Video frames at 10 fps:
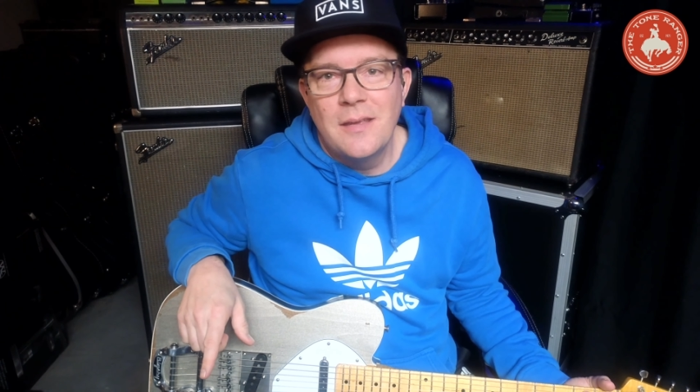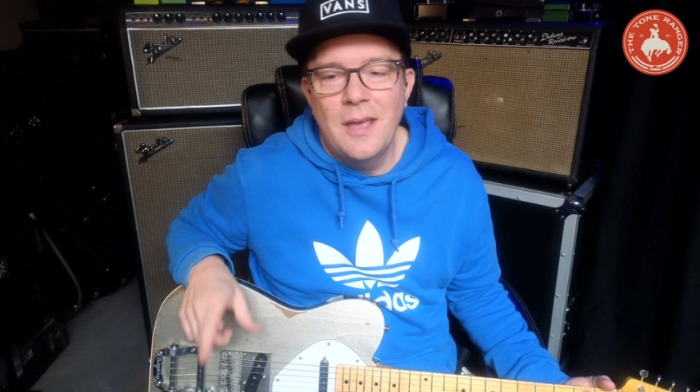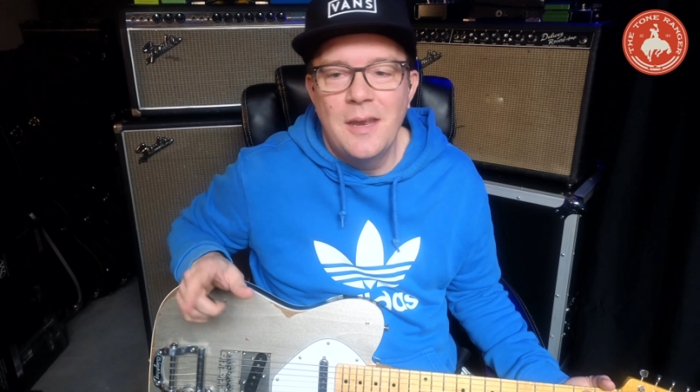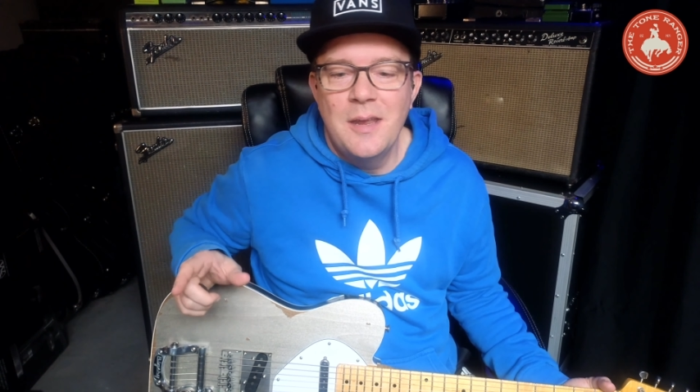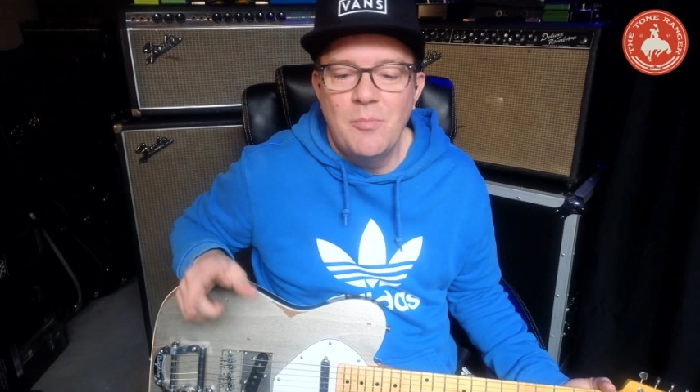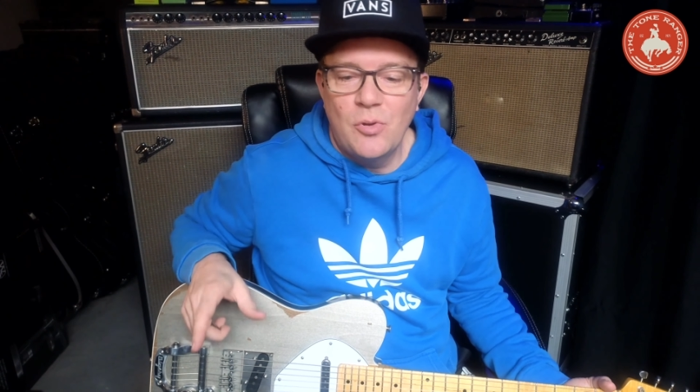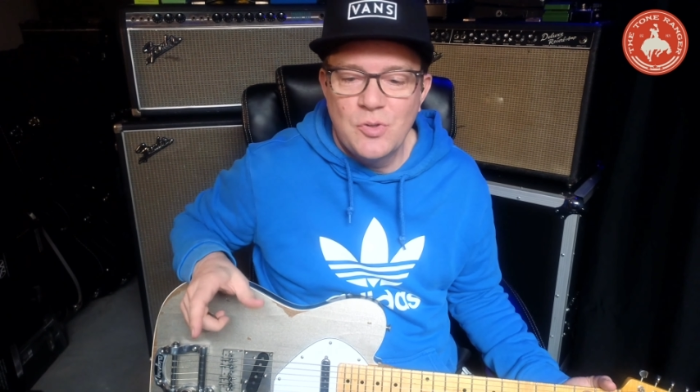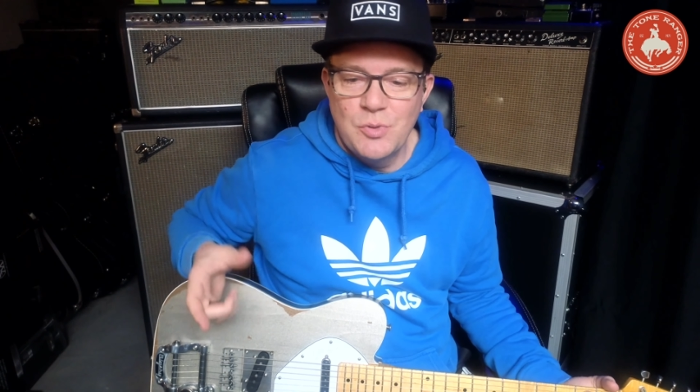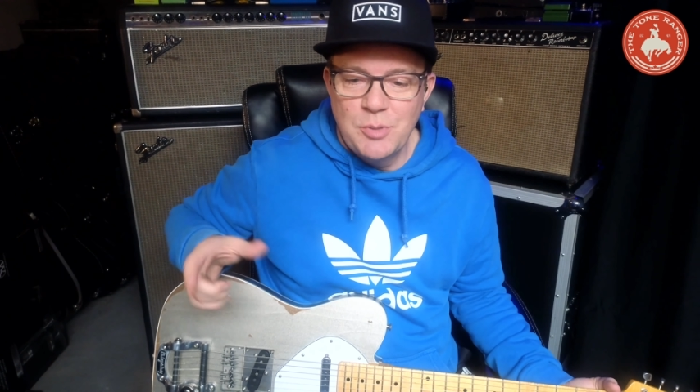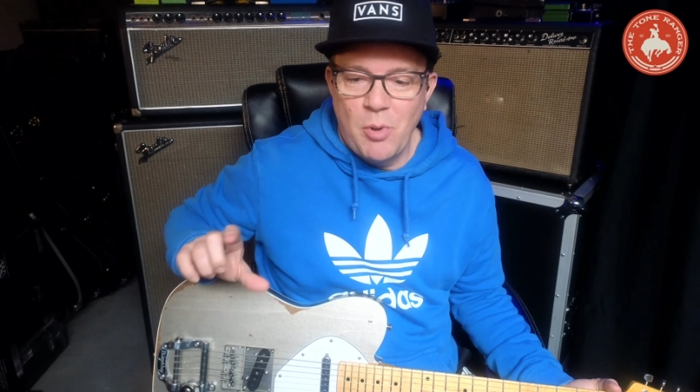and
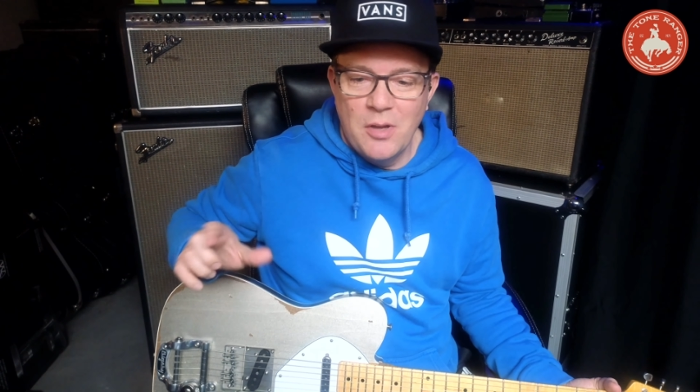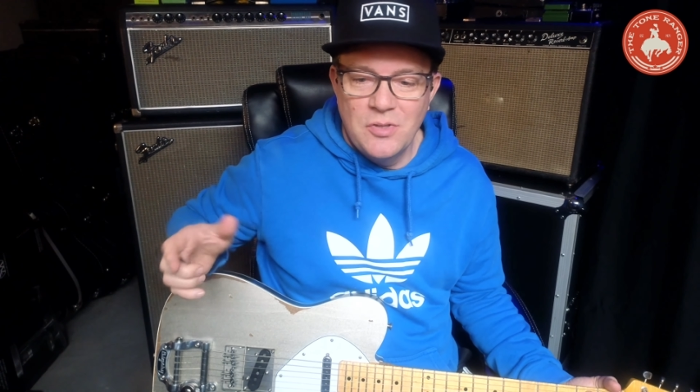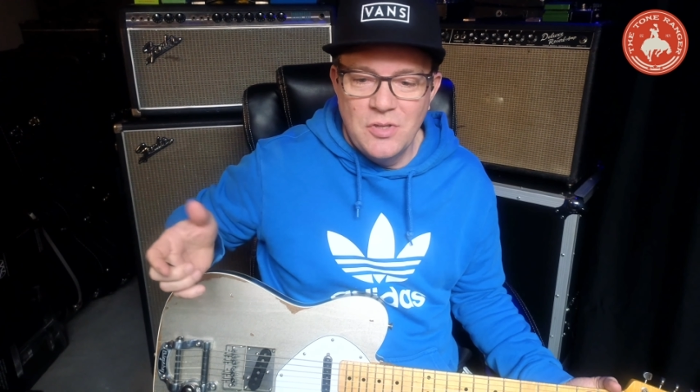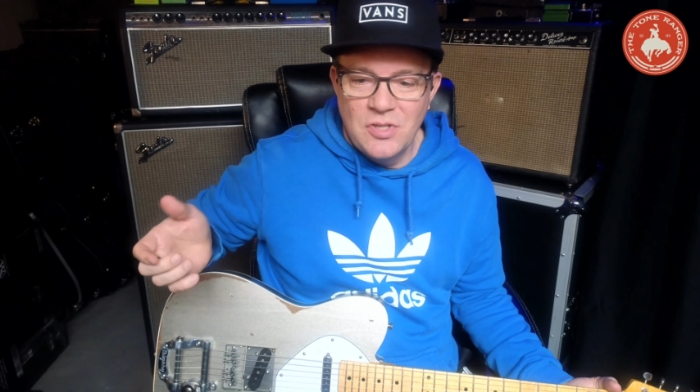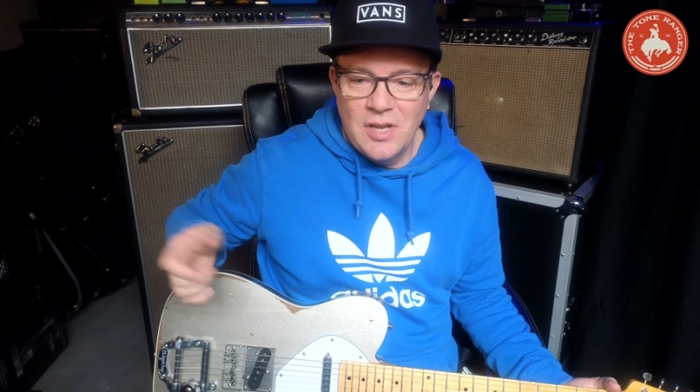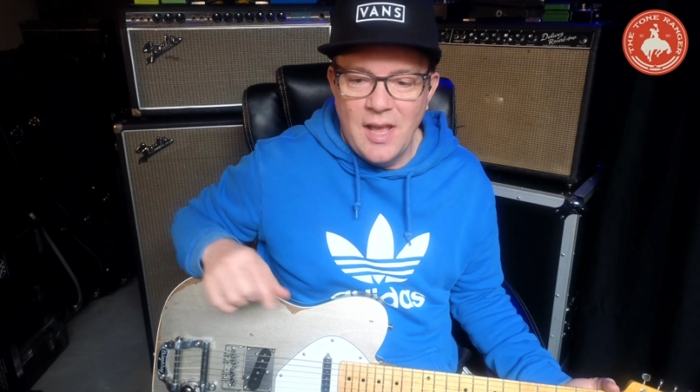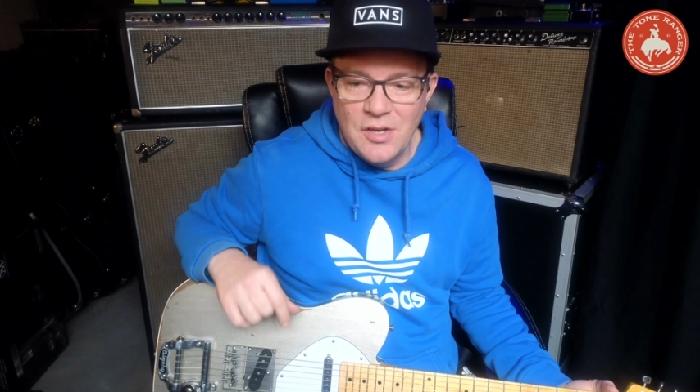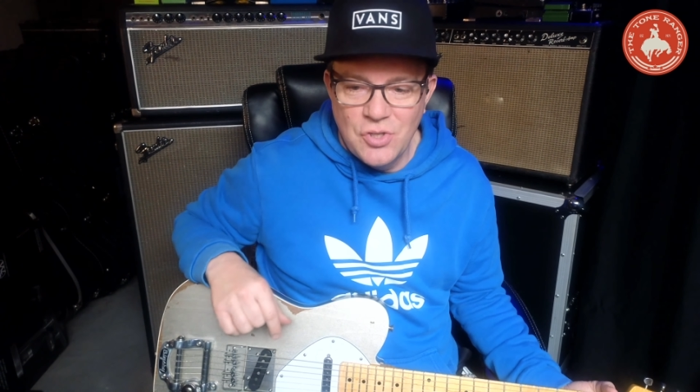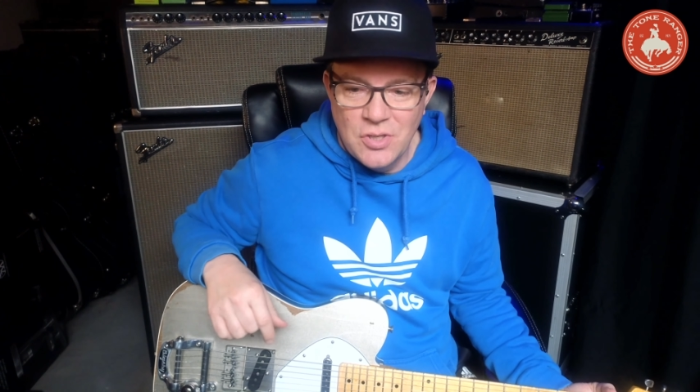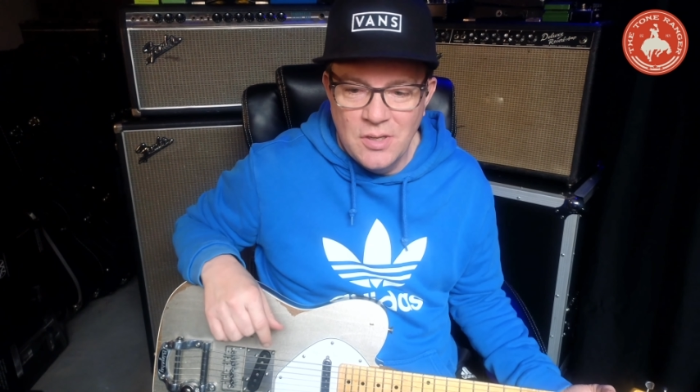impulse responses
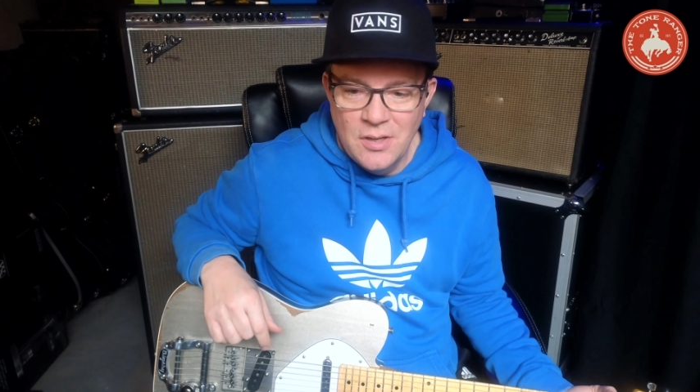slash